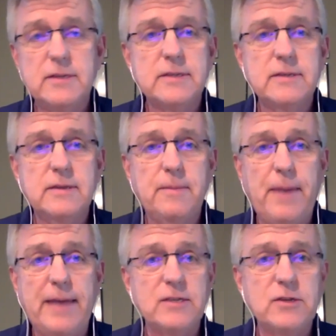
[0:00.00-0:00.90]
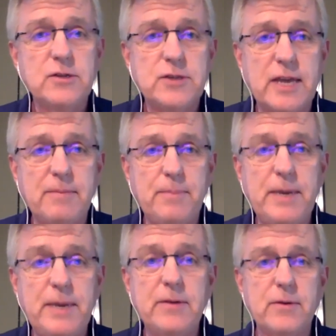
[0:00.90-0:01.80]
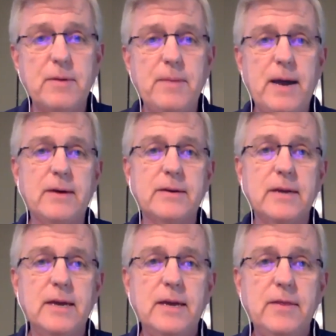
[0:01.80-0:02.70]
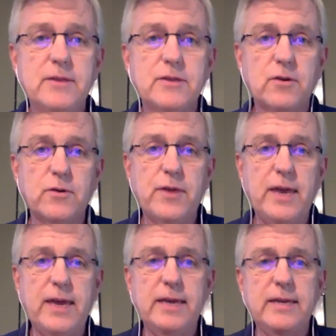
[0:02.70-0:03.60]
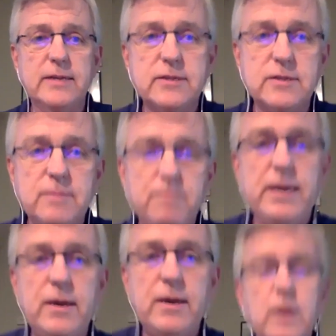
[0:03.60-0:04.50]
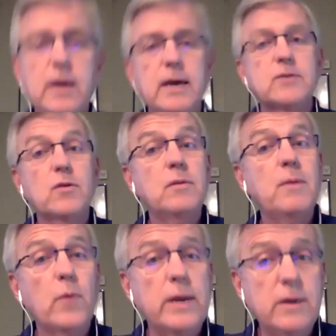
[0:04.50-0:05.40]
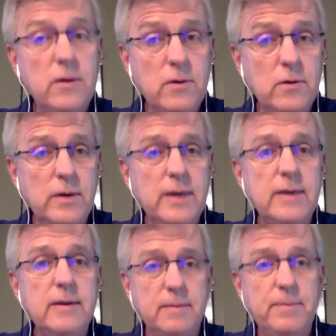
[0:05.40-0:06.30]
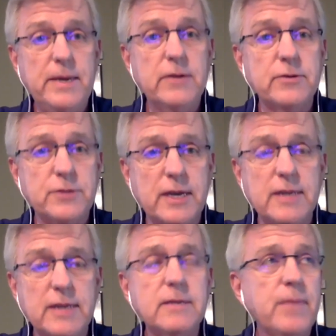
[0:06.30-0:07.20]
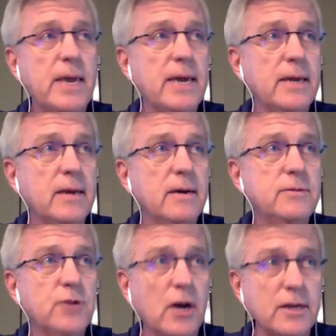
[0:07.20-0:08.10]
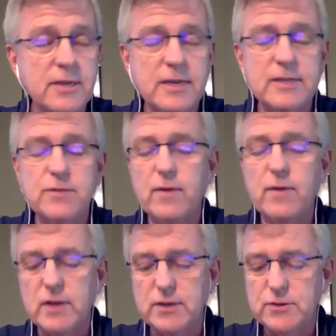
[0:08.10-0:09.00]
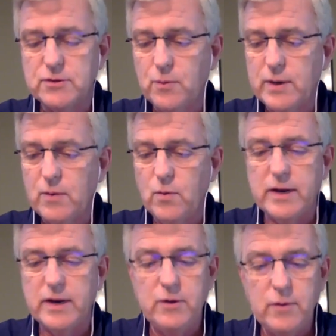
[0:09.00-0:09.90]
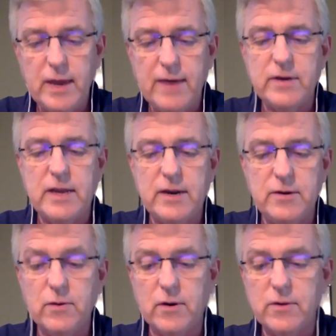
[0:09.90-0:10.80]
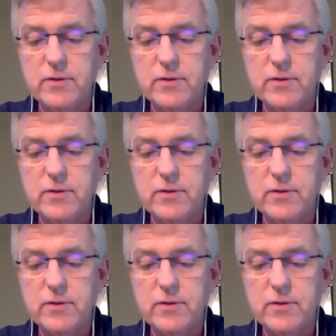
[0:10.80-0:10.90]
the passage in 2 Peter about this earth and it's going to be renewed, Peter says, and John says in Revelation 21, a new heaven and a new earth.